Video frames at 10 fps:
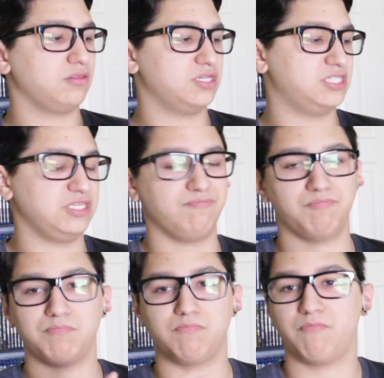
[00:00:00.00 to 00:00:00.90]
This is
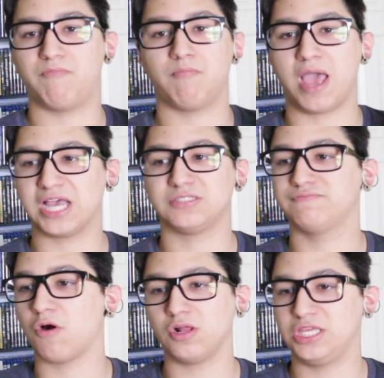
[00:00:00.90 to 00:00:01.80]
as
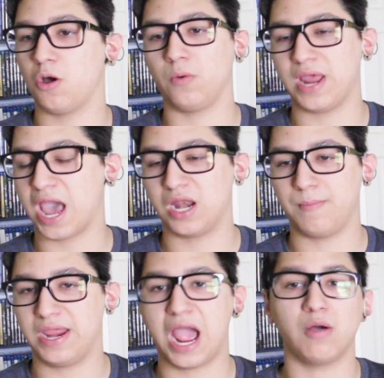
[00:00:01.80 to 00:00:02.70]
far the only
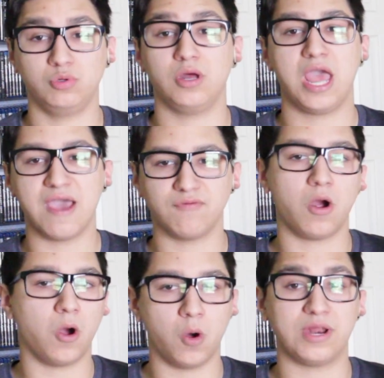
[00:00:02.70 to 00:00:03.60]
anime I will ever
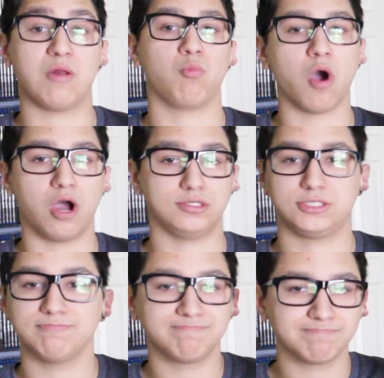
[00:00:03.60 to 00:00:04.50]
own and
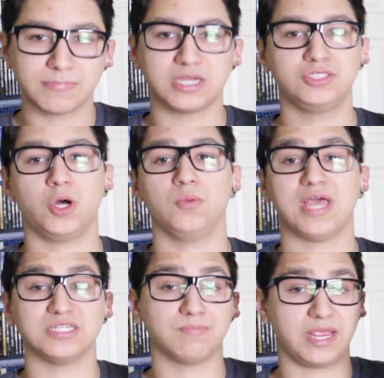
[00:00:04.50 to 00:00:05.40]
watch. So
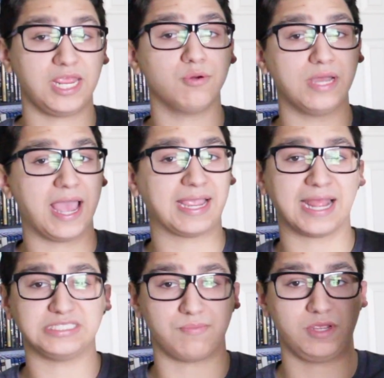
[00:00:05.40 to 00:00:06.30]
that's My Hero
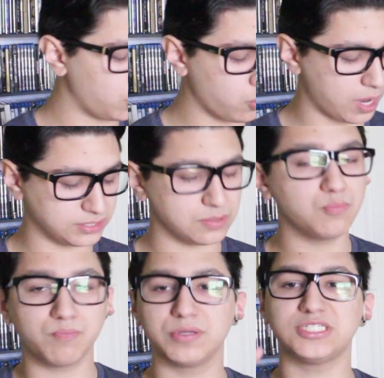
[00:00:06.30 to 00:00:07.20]
Academia. It's a
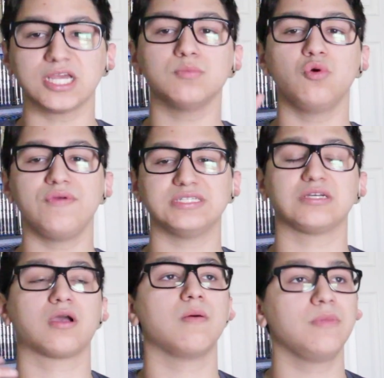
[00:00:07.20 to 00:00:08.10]
particular movie. It's
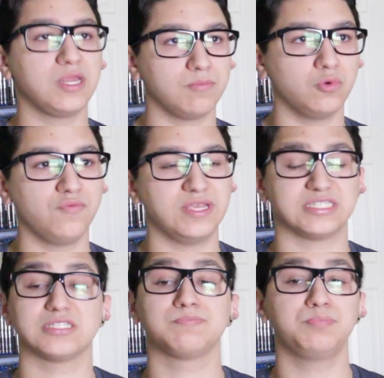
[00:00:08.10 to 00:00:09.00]
a comedy movie.
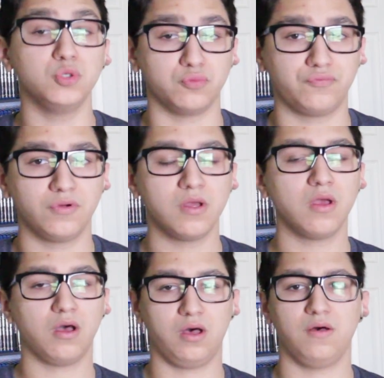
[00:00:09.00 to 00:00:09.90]
It's a spoof
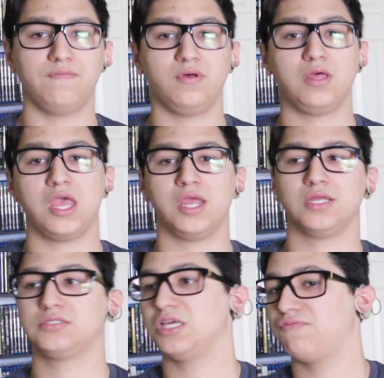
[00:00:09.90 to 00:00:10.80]
of
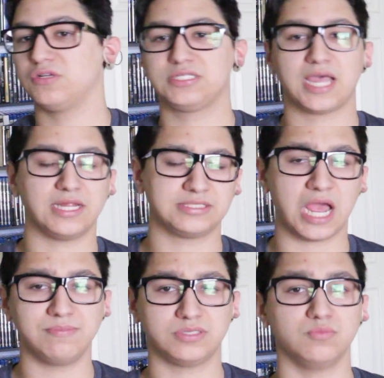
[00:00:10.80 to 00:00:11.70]
a different
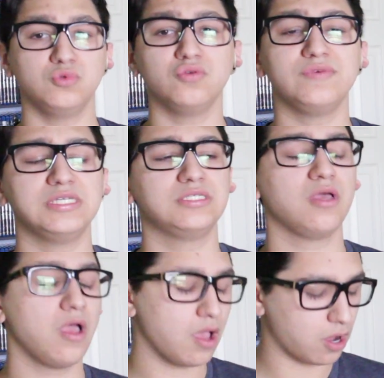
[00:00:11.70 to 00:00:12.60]
types of movies.
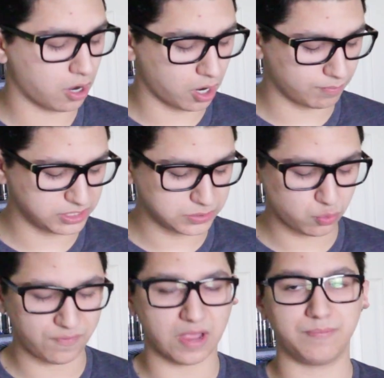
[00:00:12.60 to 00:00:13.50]
This is a
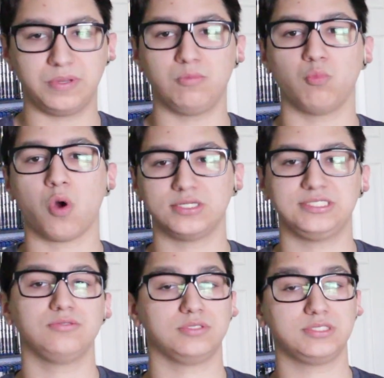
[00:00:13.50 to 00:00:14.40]
movie I've been
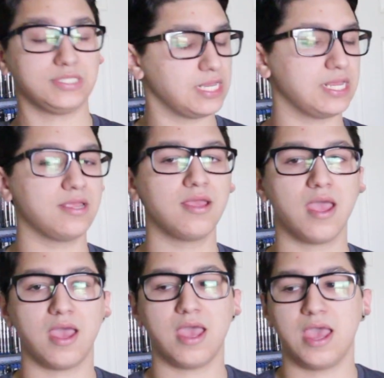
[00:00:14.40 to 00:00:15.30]
wanting to see,
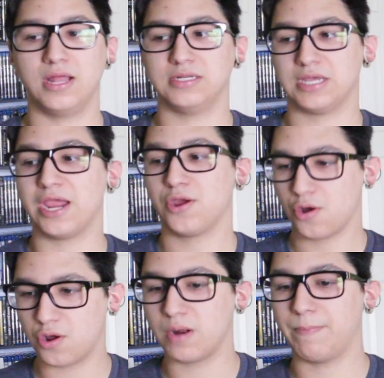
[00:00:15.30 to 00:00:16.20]
and I
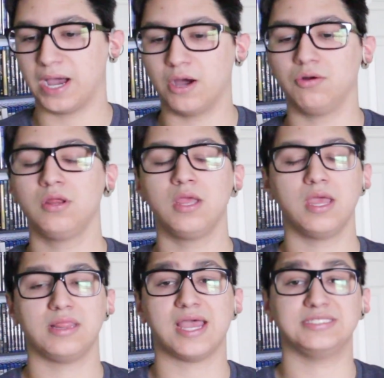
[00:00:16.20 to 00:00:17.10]
heard about.
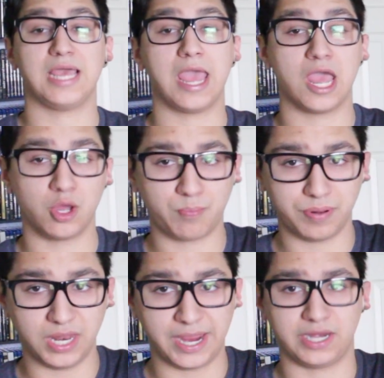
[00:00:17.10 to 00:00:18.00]
That's
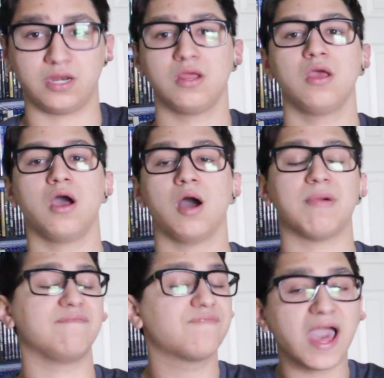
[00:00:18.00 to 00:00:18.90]
Airplane.
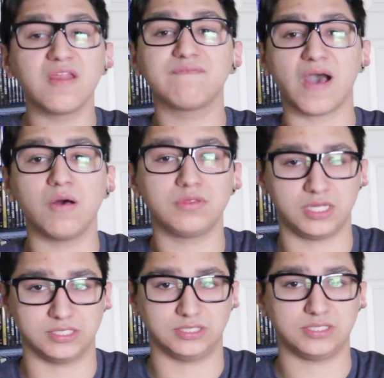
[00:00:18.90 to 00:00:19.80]
I finally found
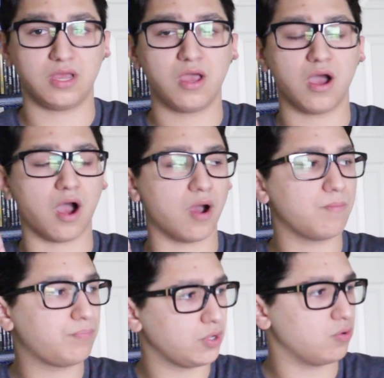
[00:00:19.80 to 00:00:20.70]
this
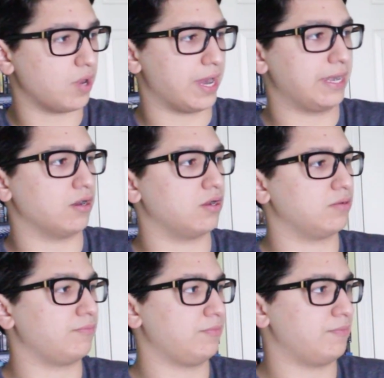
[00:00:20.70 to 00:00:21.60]
on Blu-ray
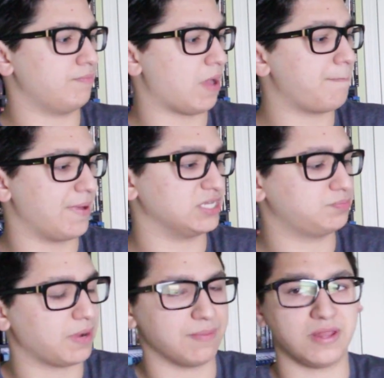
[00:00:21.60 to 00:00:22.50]
on my
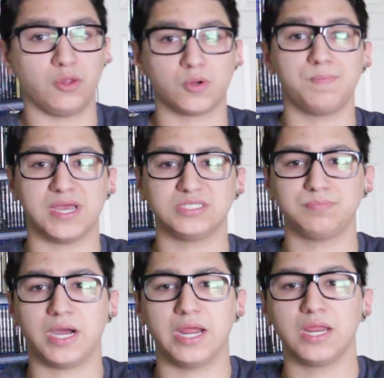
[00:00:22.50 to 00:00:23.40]
Best Buy, my local Best
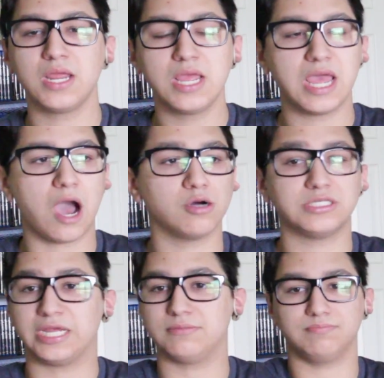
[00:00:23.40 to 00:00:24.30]
Buy. I
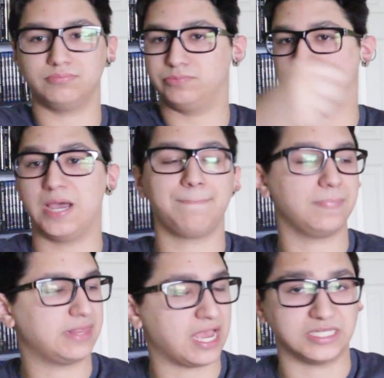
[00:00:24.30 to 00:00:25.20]
was like, yep,
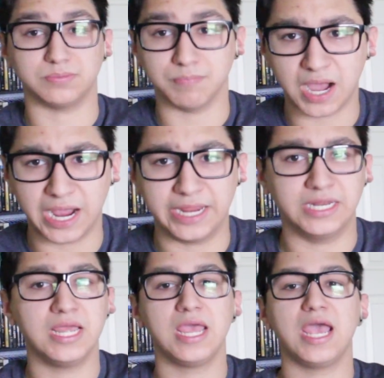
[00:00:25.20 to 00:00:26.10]
that is
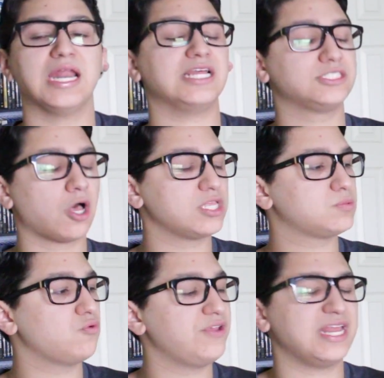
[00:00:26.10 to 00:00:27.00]
mine. And I saw
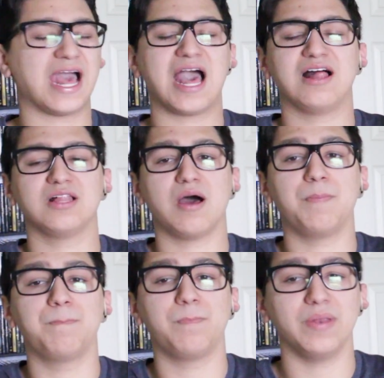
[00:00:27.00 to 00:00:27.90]
this movie and I had
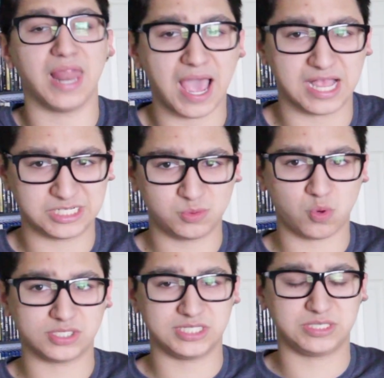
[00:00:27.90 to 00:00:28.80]
a blast
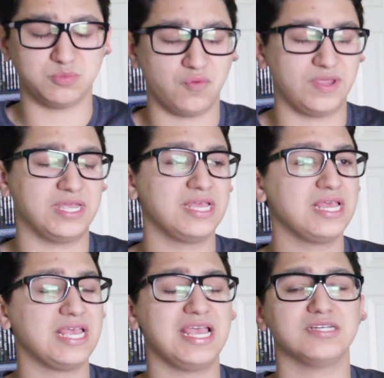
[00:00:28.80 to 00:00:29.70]
watching this movie.
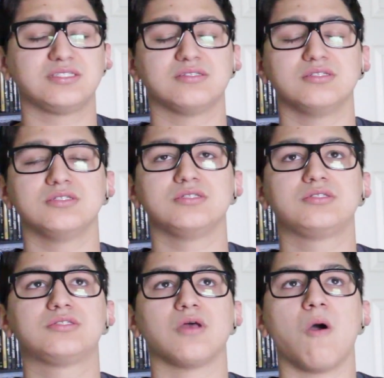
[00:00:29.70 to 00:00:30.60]
It's
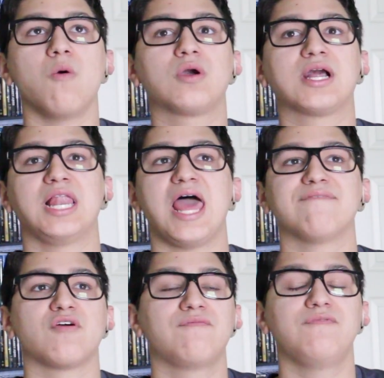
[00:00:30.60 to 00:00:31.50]
so
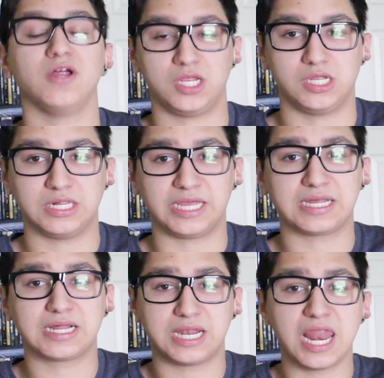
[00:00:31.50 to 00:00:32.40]
clever, funny, like
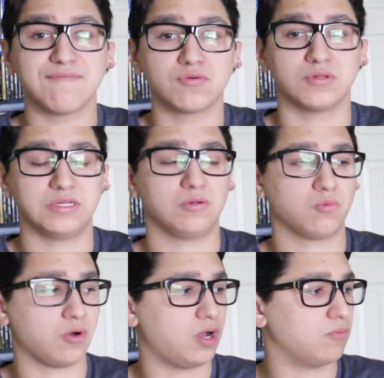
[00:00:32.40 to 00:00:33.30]
cleverly
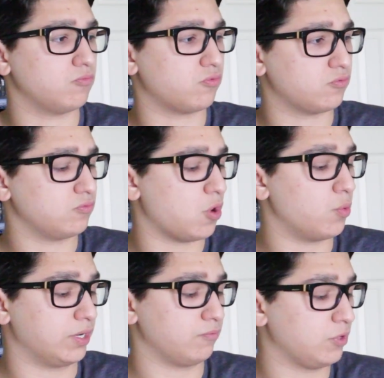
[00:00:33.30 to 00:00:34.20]

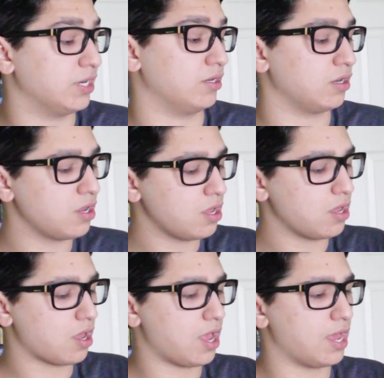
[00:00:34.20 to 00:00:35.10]
written,
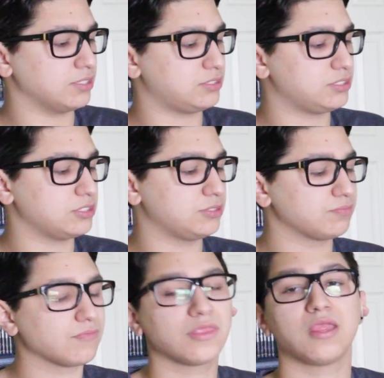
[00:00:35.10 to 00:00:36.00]
and it's
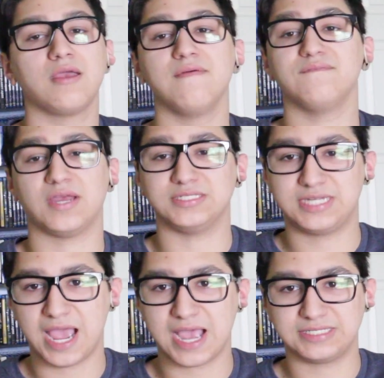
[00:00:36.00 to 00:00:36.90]
just
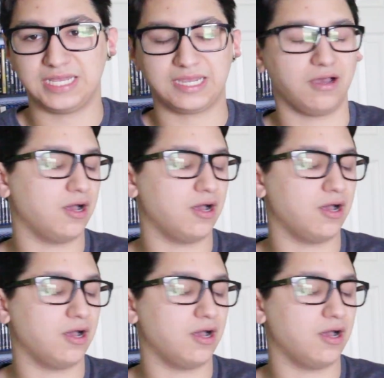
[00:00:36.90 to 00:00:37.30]
fantastic.